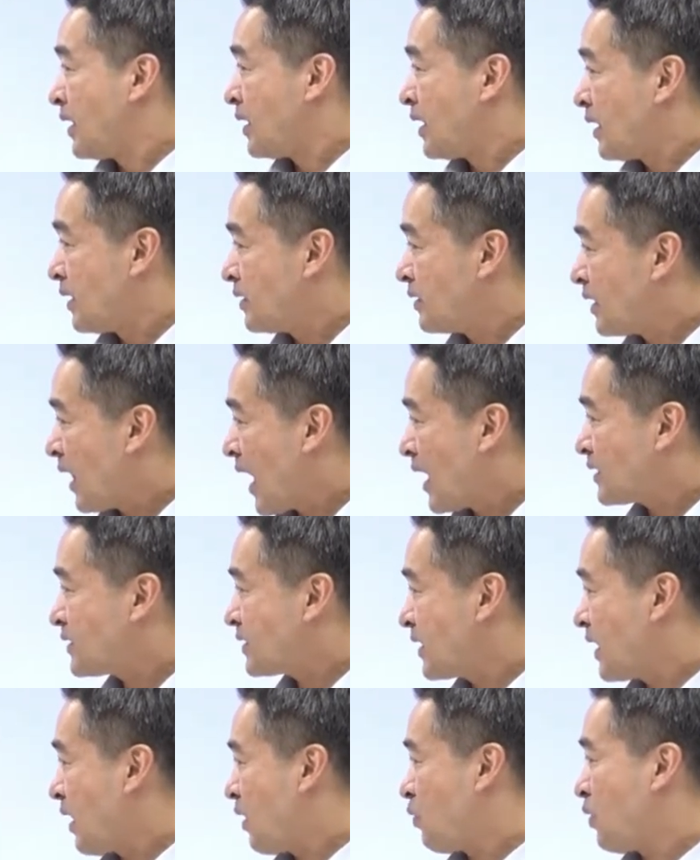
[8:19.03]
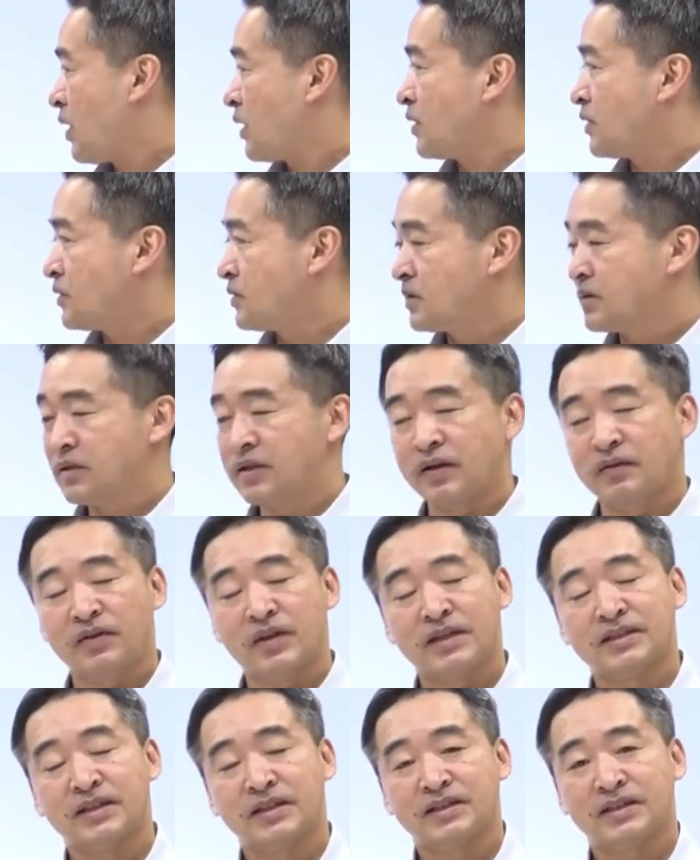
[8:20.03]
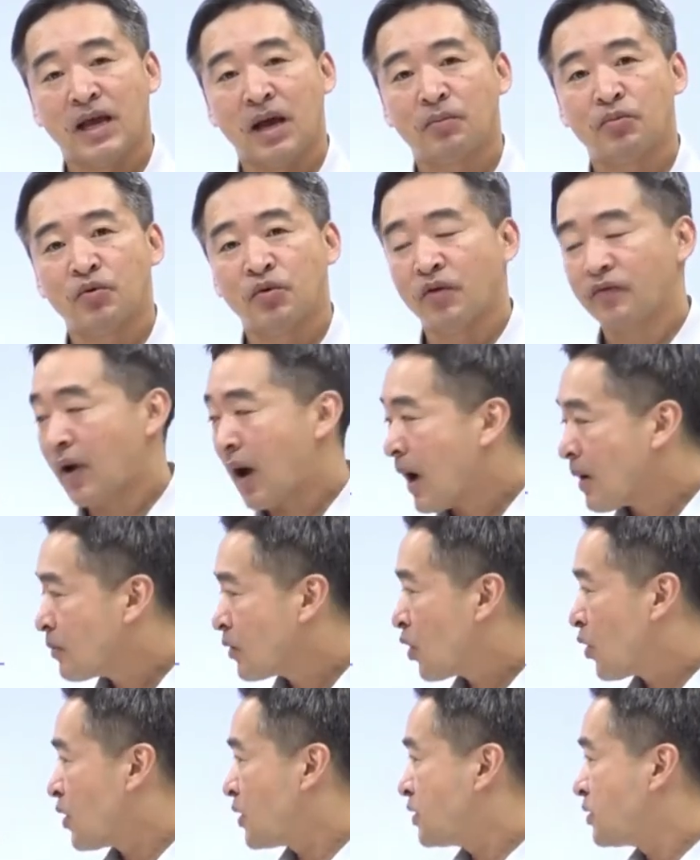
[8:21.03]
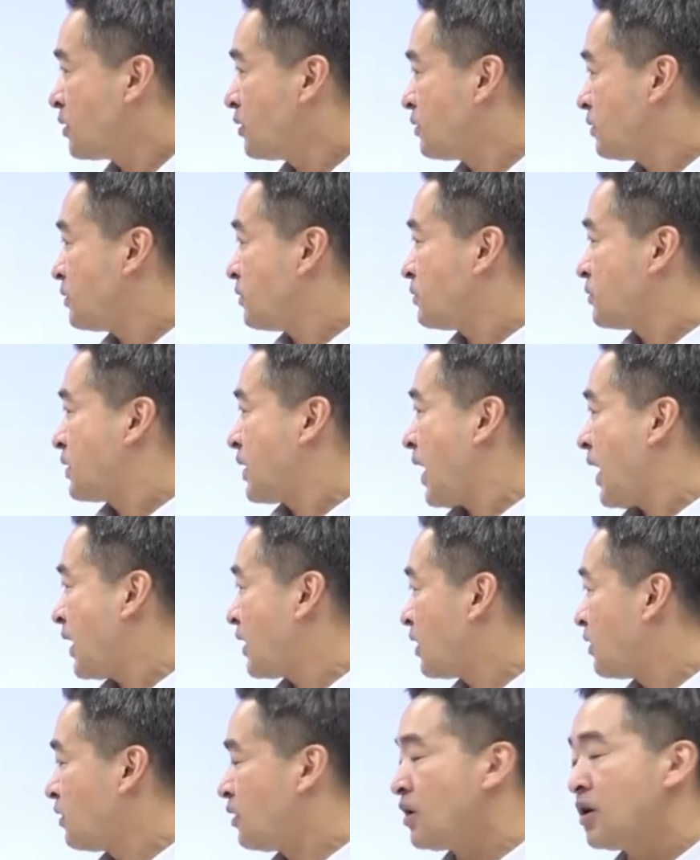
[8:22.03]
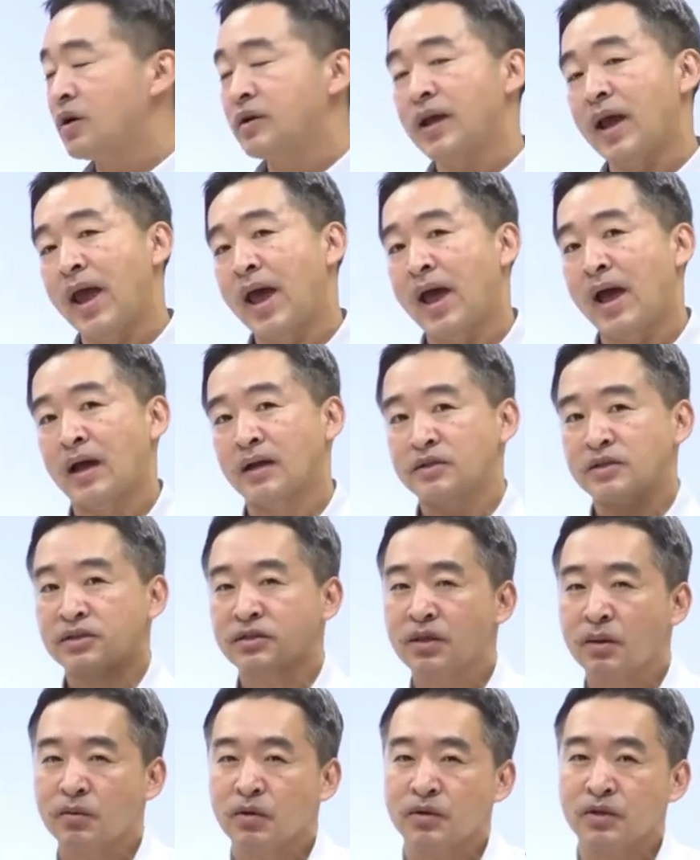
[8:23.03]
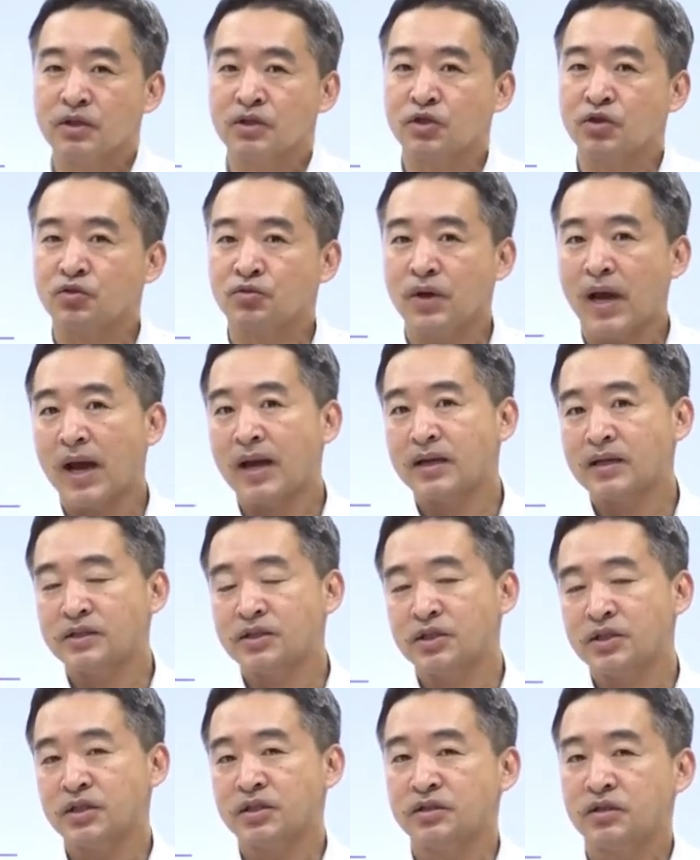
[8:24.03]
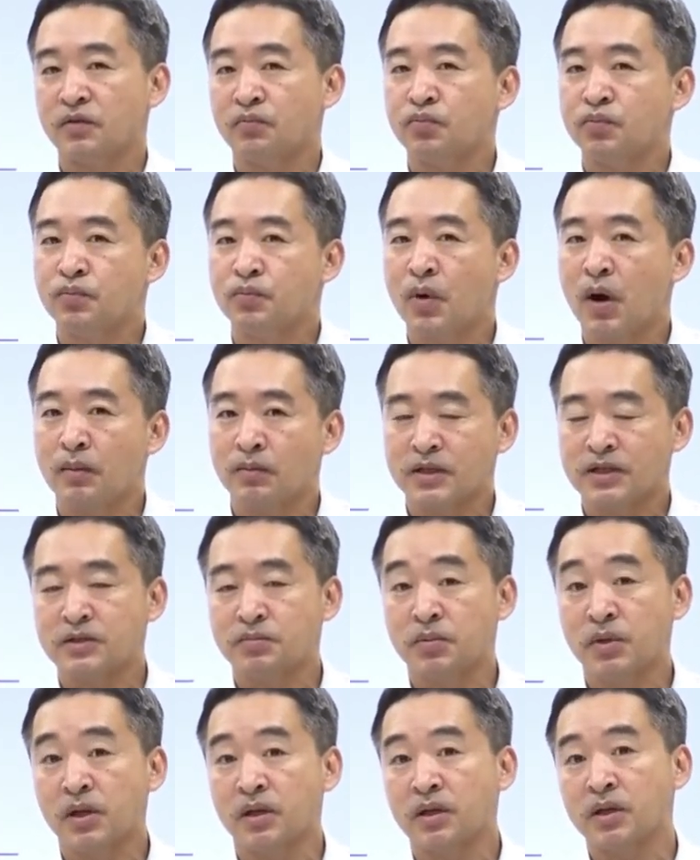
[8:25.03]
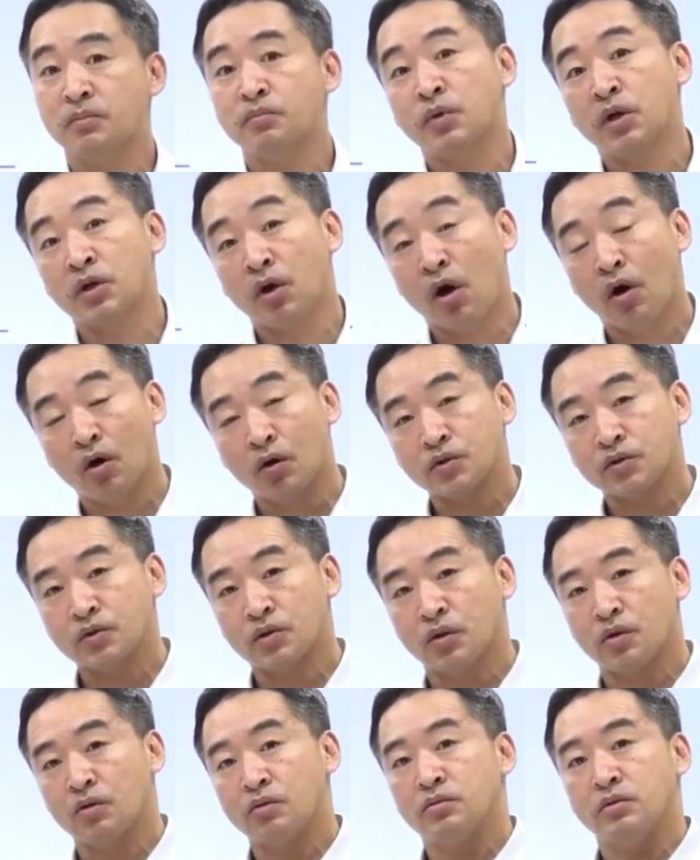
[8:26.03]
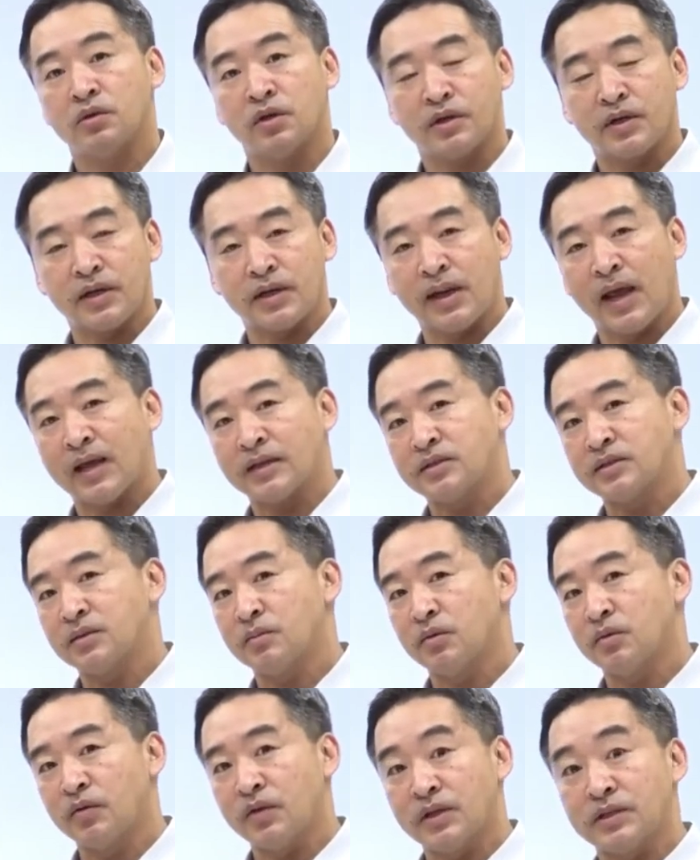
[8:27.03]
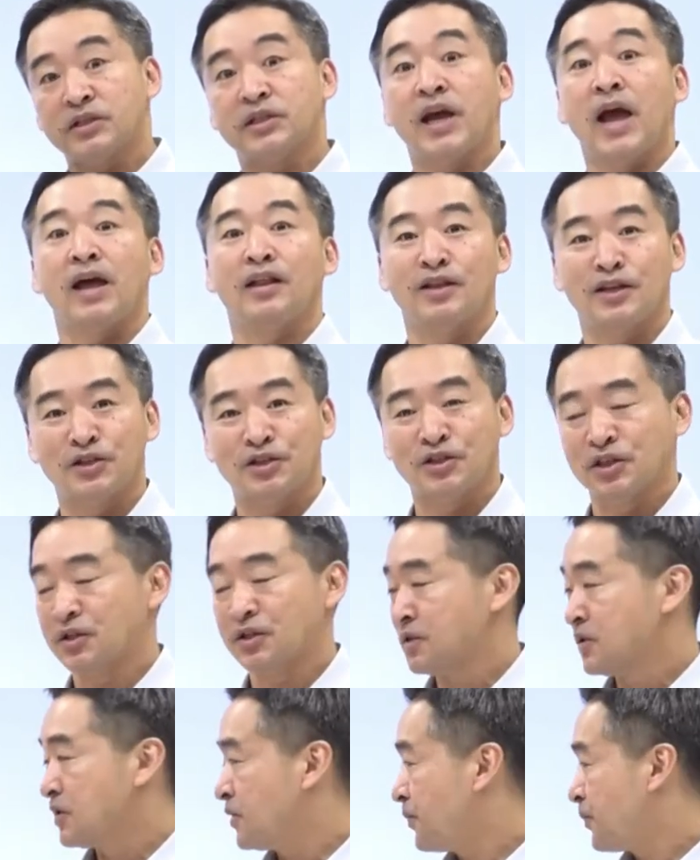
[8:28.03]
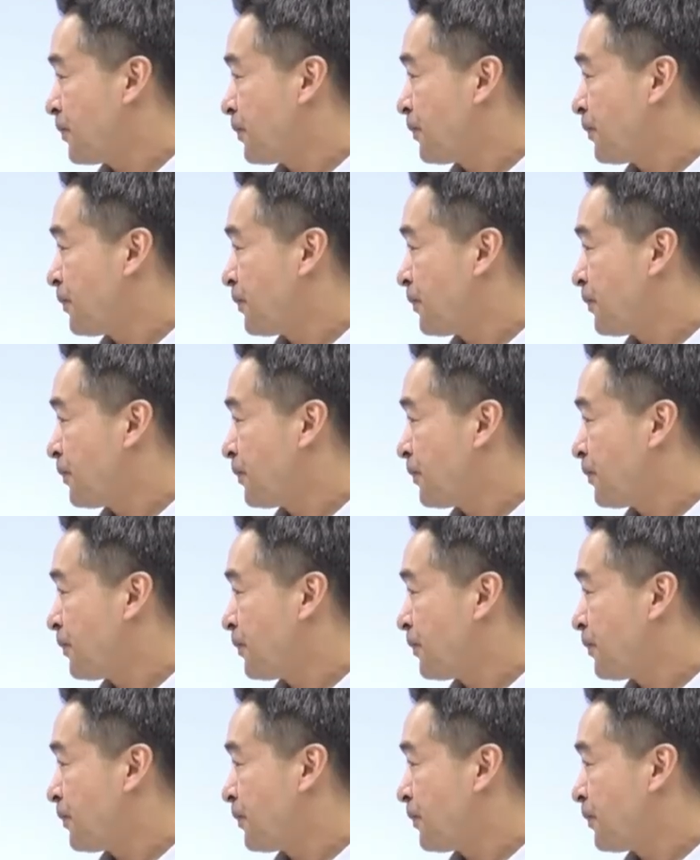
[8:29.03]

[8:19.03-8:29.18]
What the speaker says: And lastly, I want to give this example of, I'm going to take a look at some of the strategies of public speaking, but also looking at some of the challenges.